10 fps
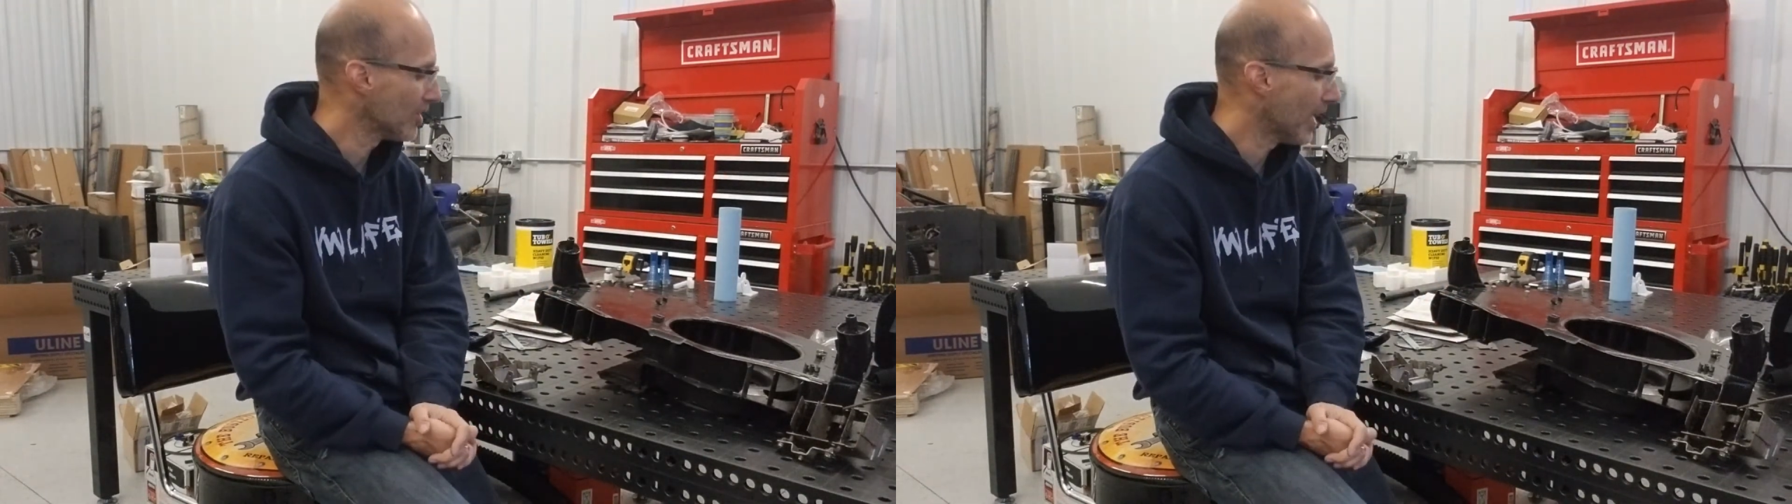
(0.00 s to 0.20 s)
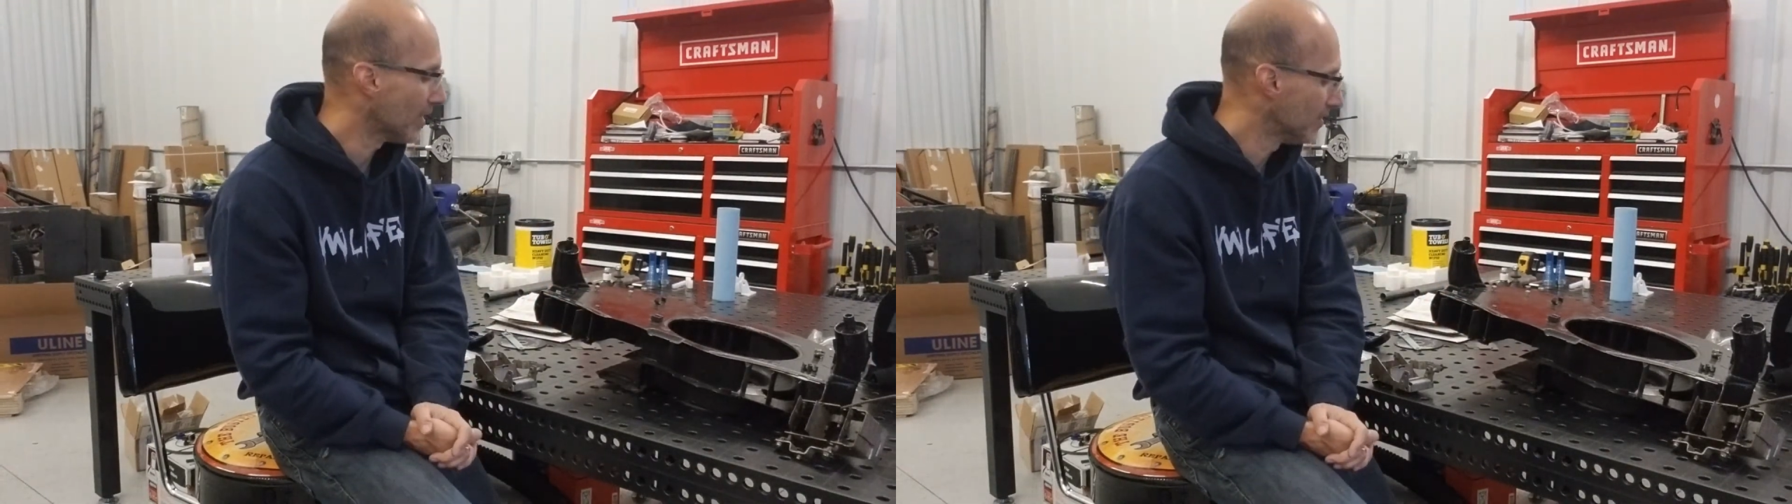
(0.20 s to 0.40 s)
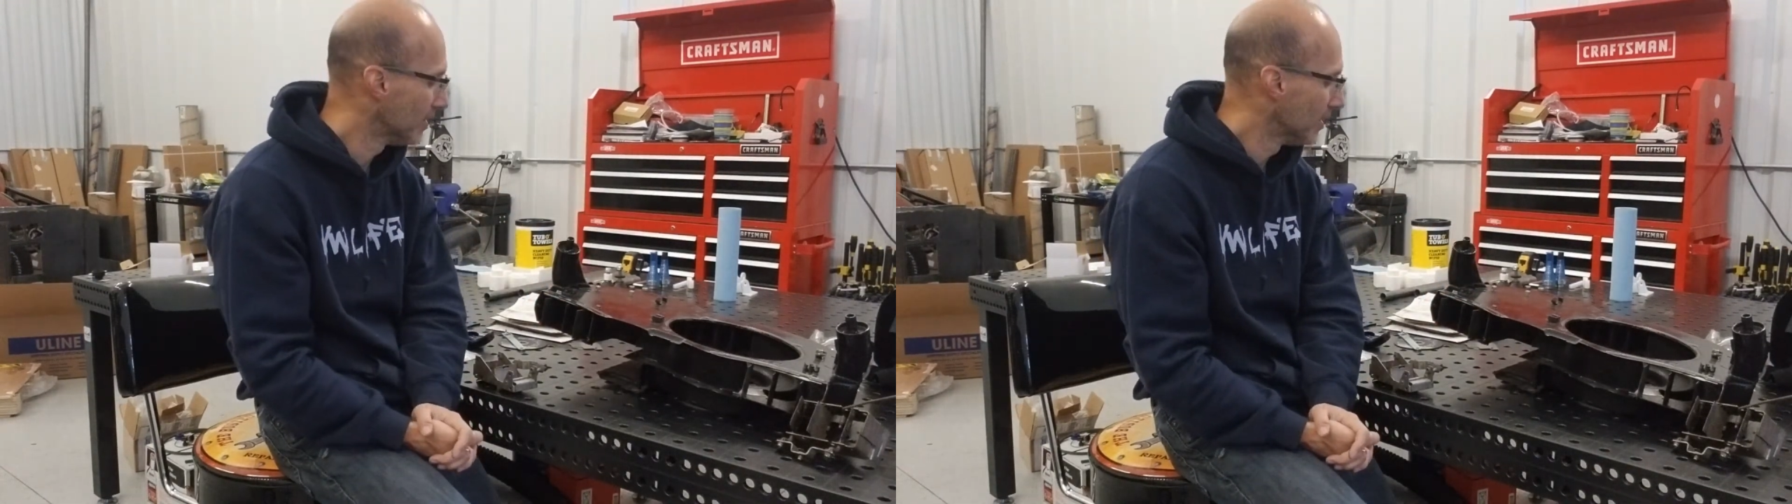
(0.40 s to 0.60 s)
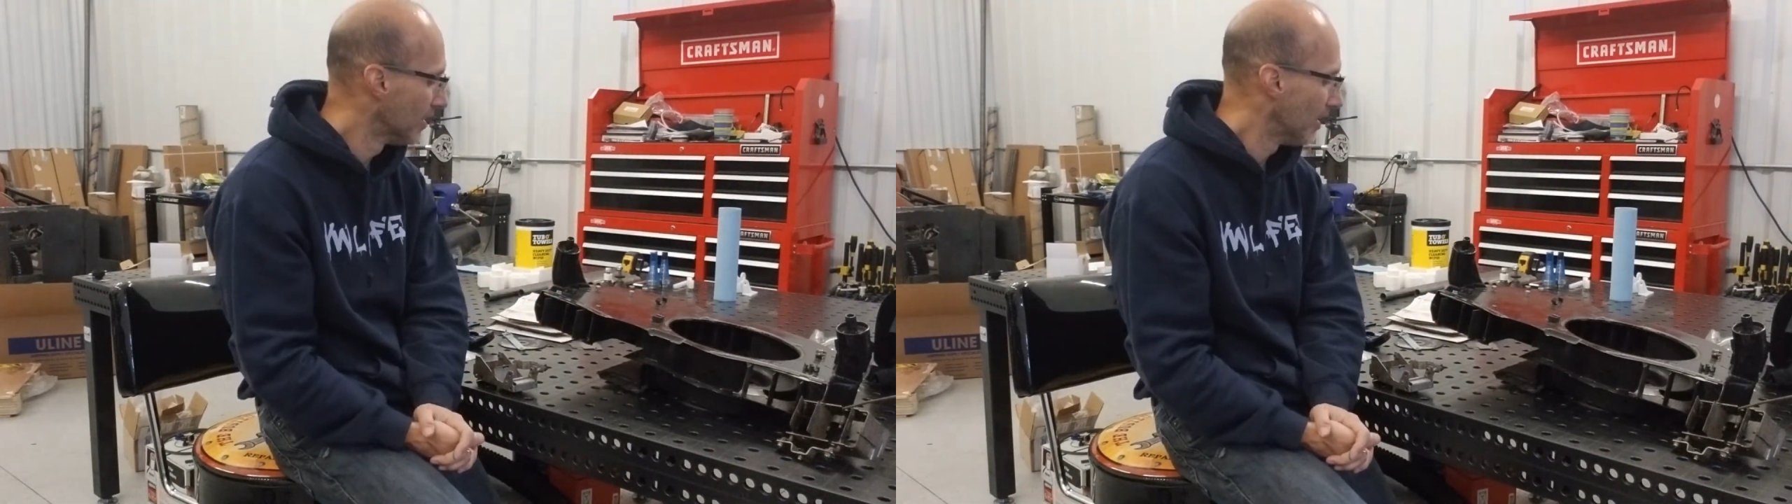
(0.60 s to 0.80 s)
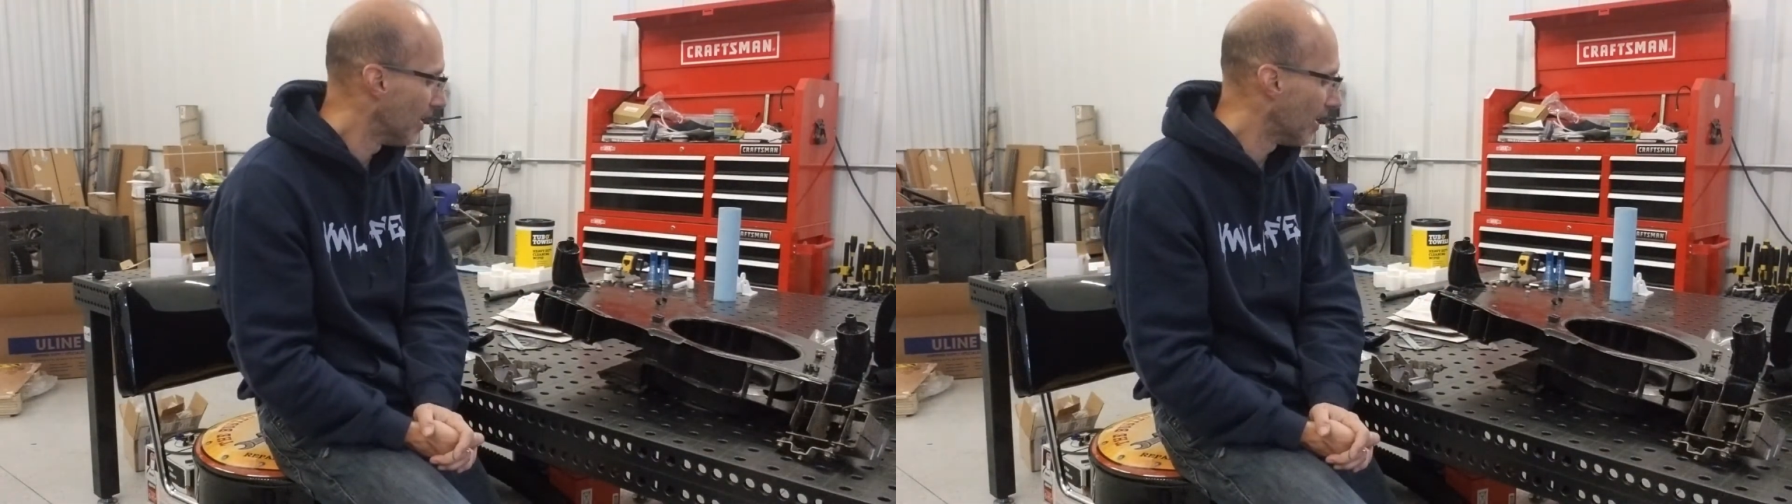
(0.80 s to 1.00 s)
that
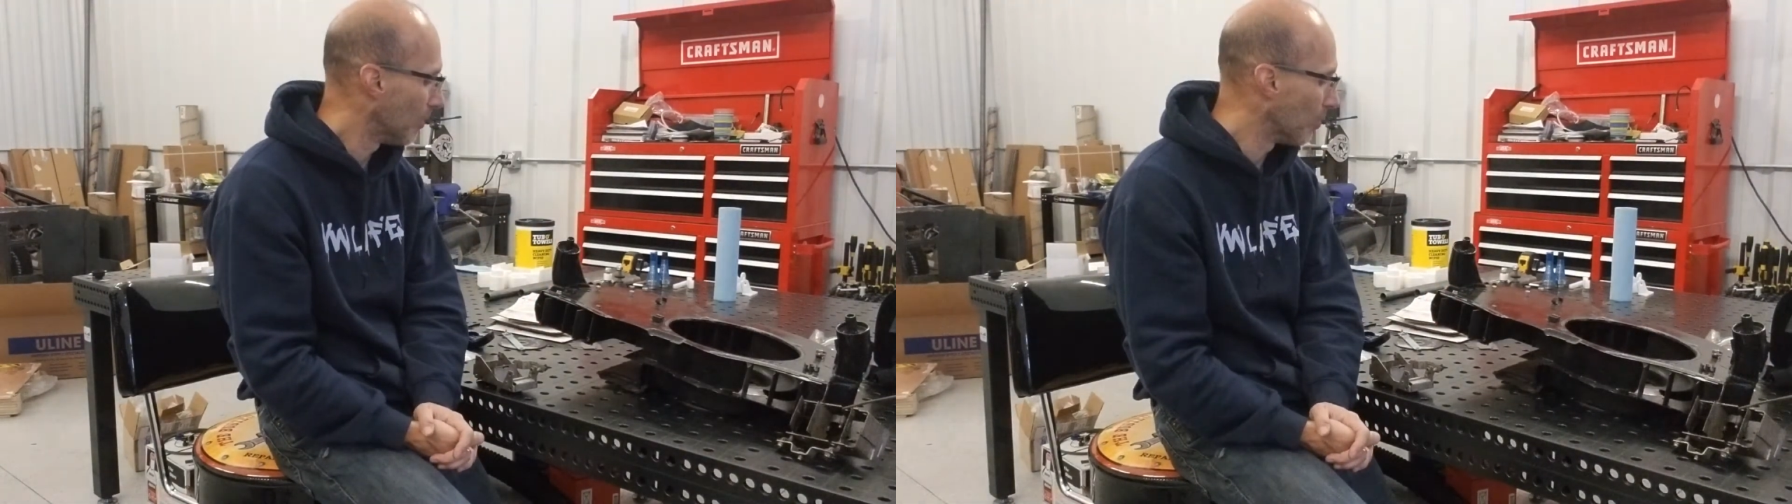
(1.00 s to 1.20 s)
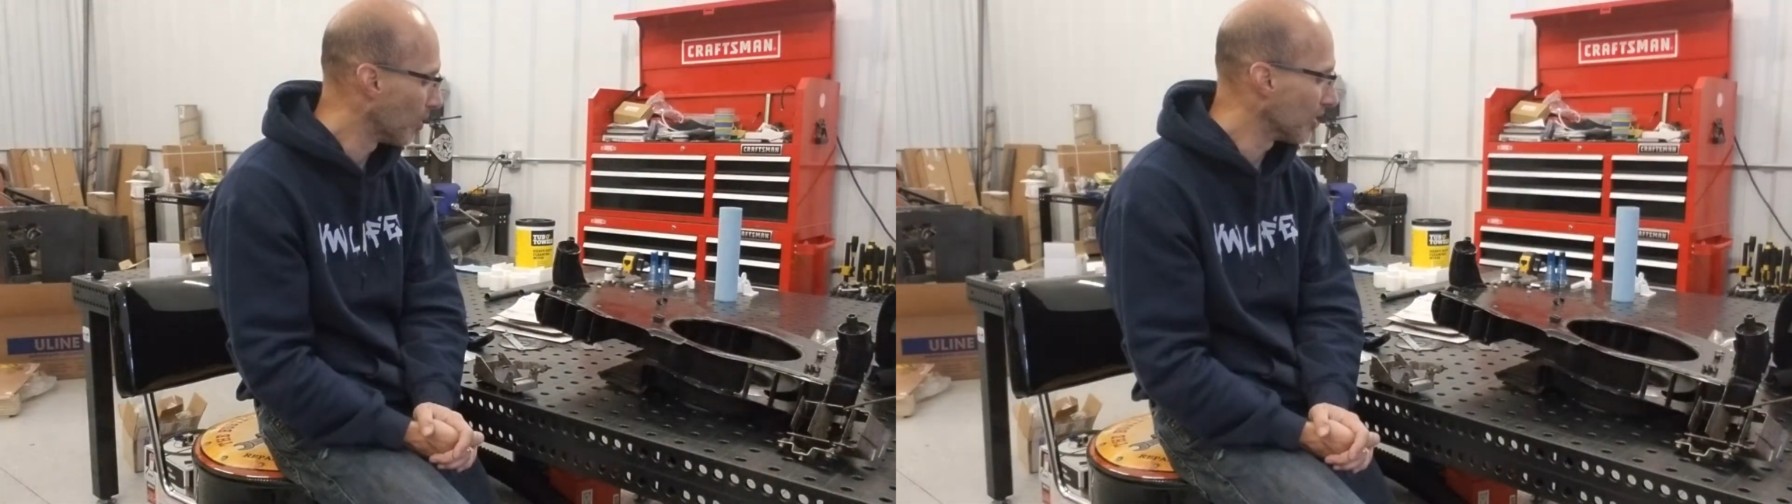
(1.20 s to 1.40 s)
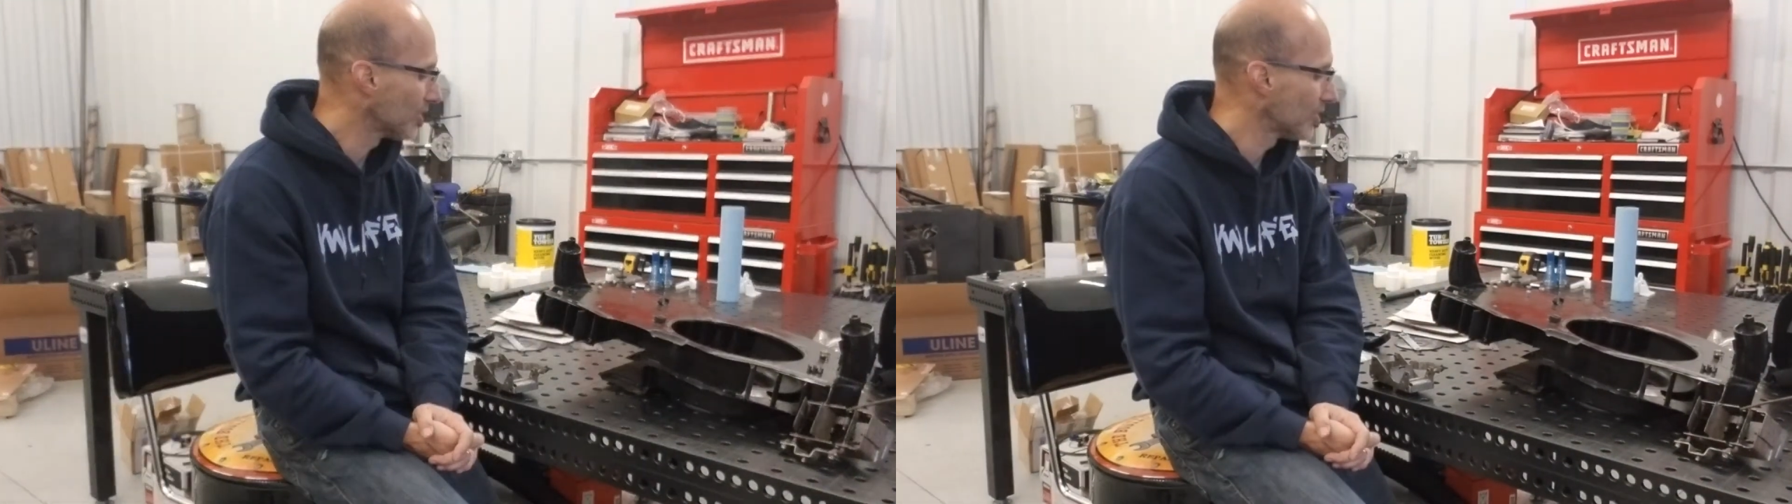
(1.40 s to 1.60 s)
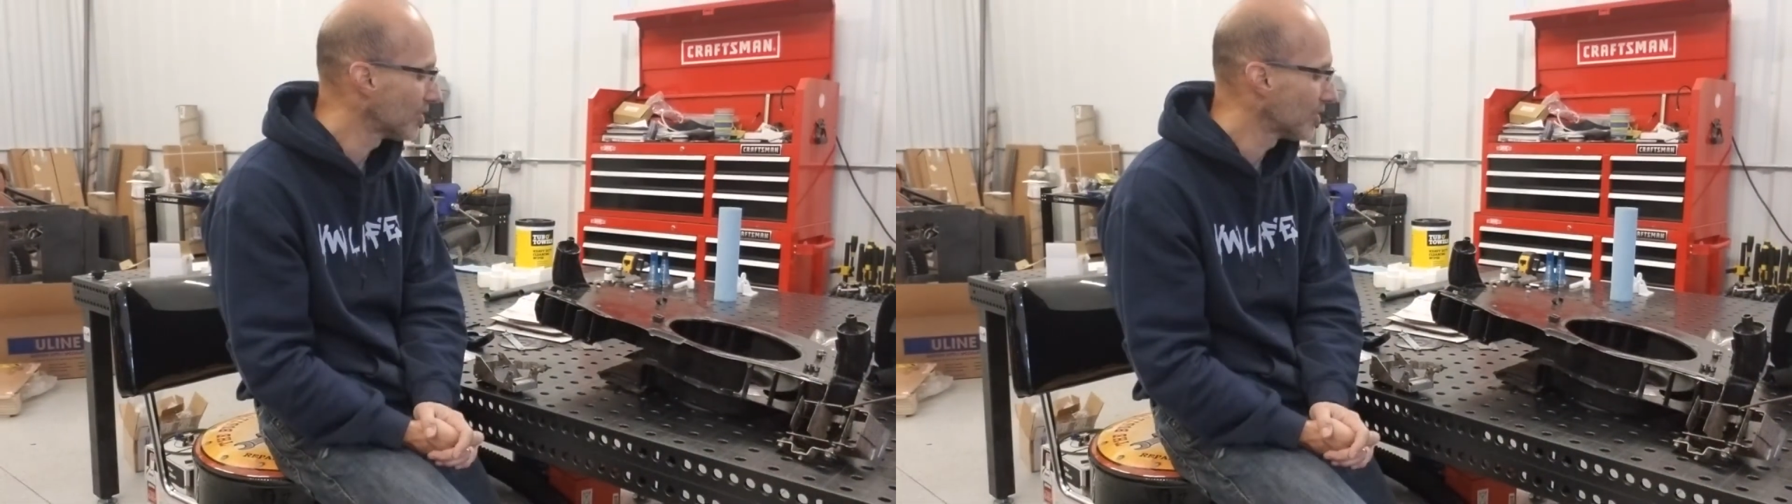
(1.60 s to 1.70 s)
works,